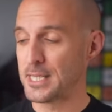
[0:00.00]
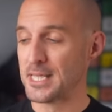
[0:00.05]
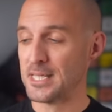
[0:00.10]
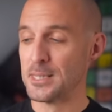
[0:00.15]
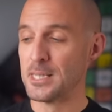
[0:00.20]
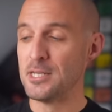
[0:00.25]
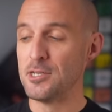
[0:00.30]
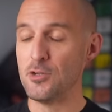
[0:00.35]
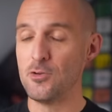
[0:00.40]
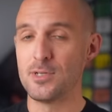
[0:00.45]
than
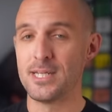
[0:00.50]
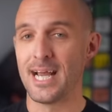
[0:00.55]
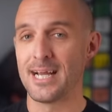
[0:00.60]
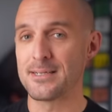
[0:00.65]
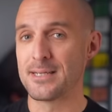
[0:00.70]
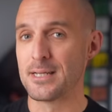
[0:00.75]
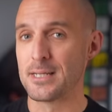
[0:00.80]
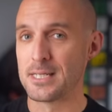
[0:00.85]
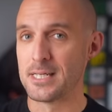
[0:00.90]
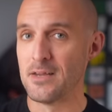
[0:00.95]
the new
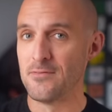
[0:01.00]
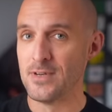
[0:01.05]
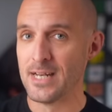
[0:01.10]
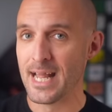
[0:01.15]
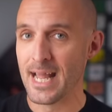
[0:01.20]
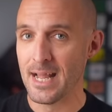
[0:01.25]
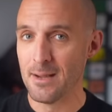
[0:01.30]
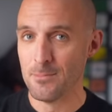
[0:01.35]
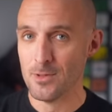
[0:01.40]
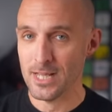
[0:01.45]
Tactix 7
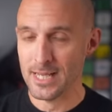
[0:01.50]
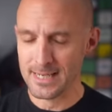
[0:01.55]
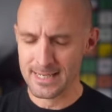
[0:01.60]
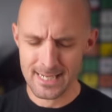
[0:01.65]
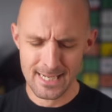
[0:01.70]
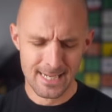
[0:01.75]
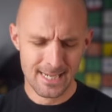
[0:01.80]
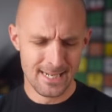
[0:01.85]
AMOLED.